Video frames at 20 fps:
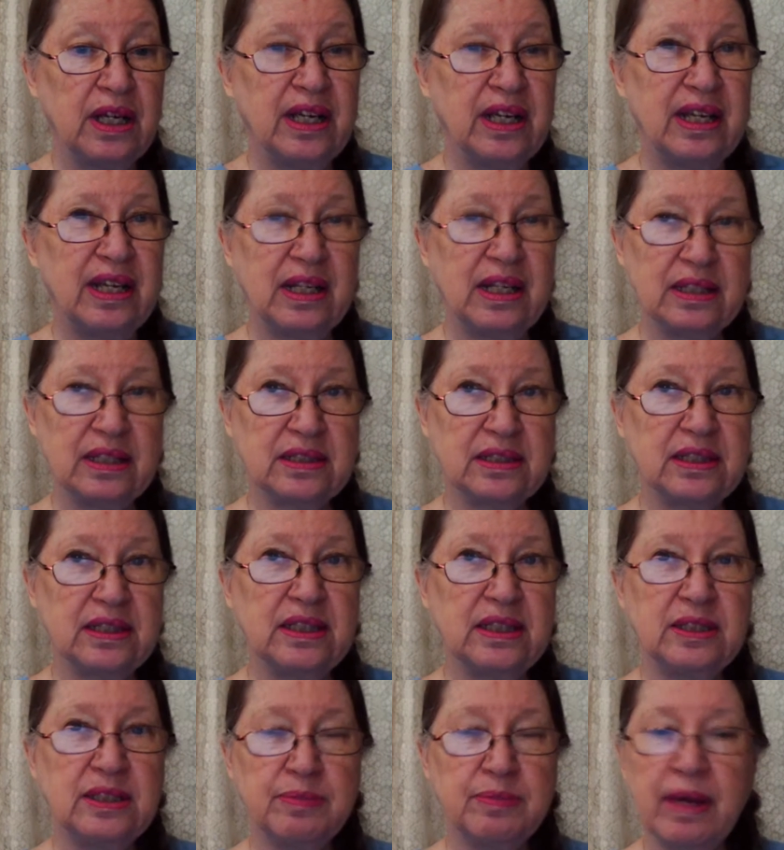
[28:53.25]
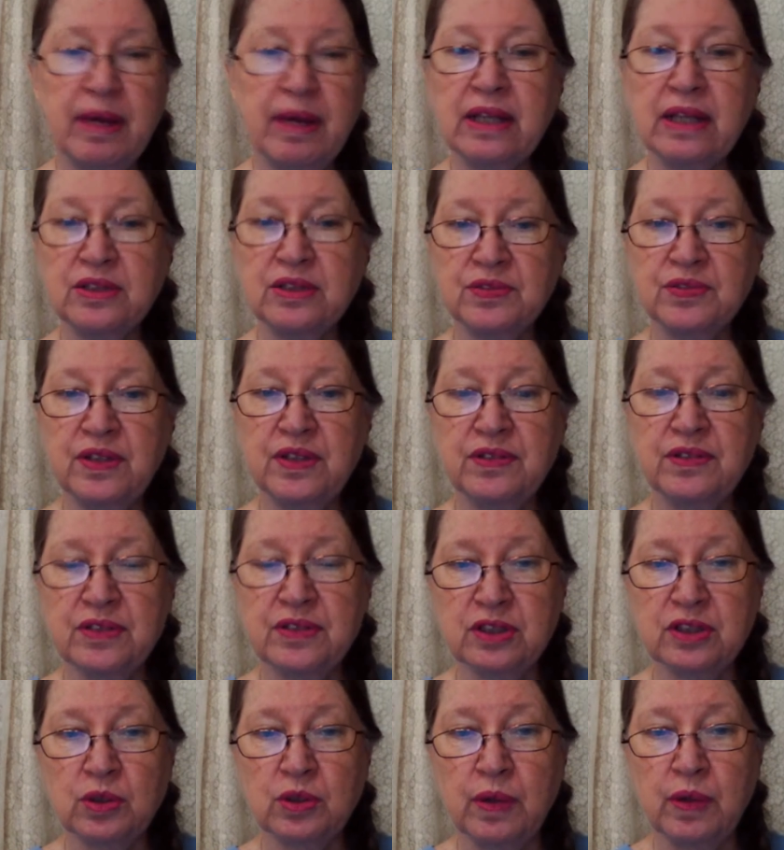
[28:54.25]
He spikes
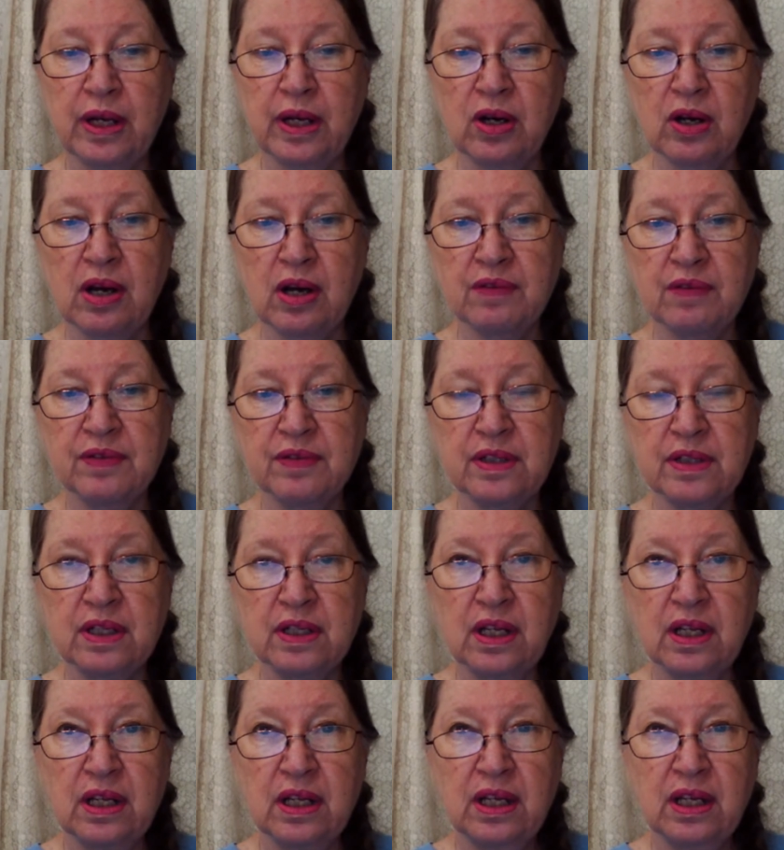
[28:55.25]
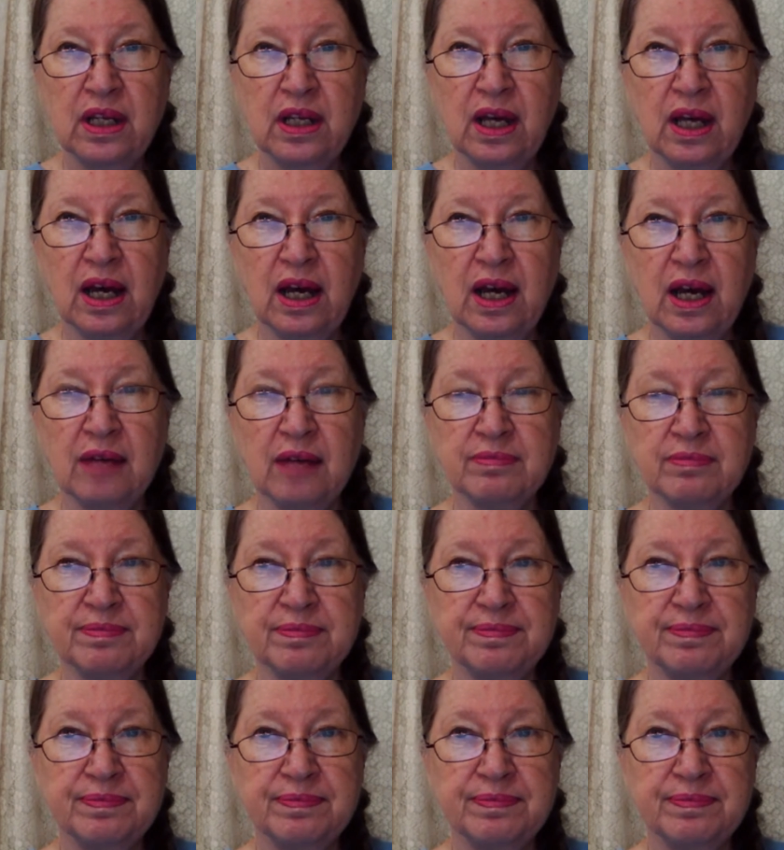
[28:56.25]
fevers quite often. I